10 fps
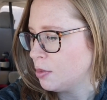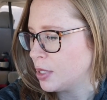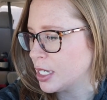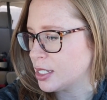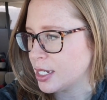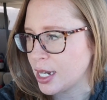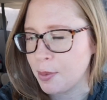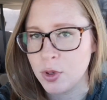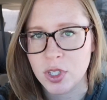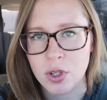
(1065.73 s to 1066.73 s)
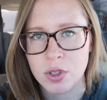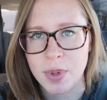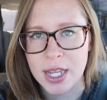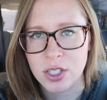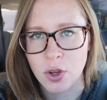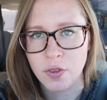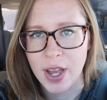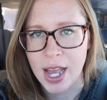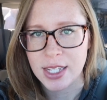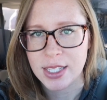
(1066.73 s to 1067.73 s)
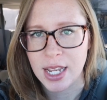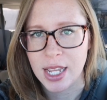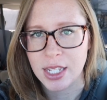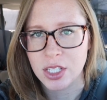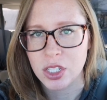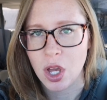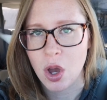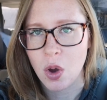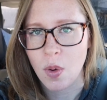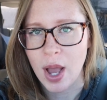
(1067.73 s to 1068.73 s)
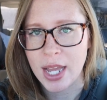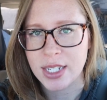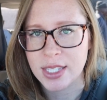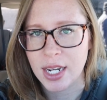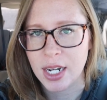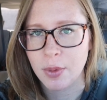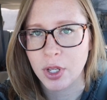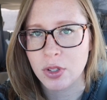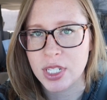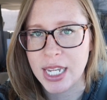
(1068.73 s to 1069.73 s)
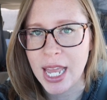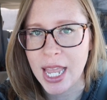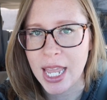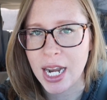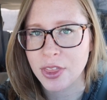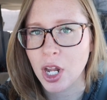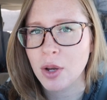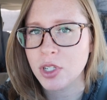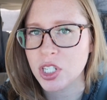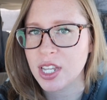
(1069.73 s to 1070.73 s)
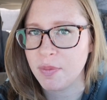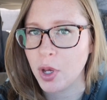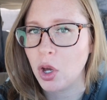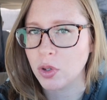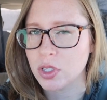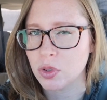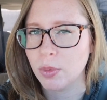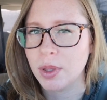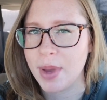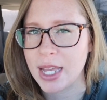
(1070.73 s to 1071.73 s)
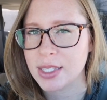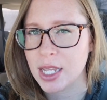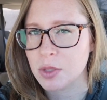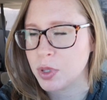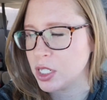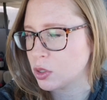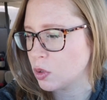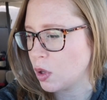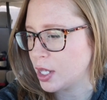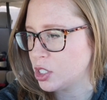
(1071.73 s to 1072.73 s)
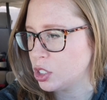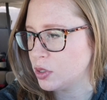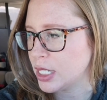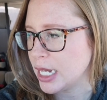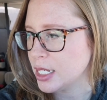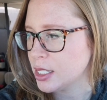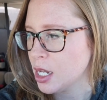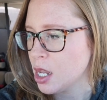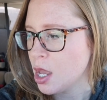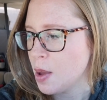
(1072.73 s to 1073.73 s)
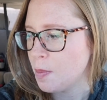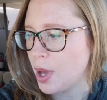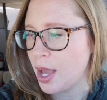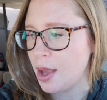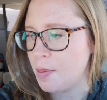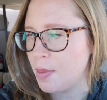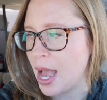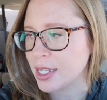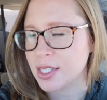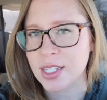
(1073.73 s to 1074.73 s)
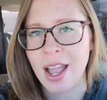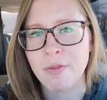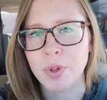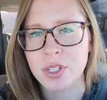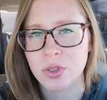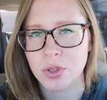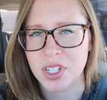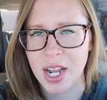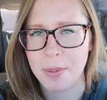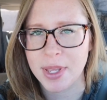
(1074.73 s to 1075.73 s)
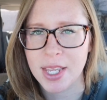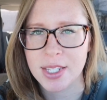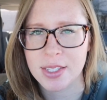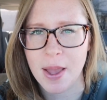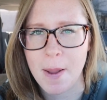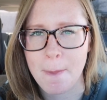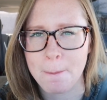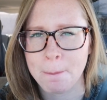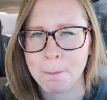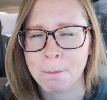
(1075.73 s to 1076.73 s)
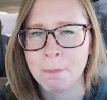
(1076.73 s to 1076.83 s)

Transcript: because that time always goes by so fast. And so I decided I would go today, and I thought I would just have Bo because normally Max has preschool on Tuesdays. But Max doesn't have preschool today because um,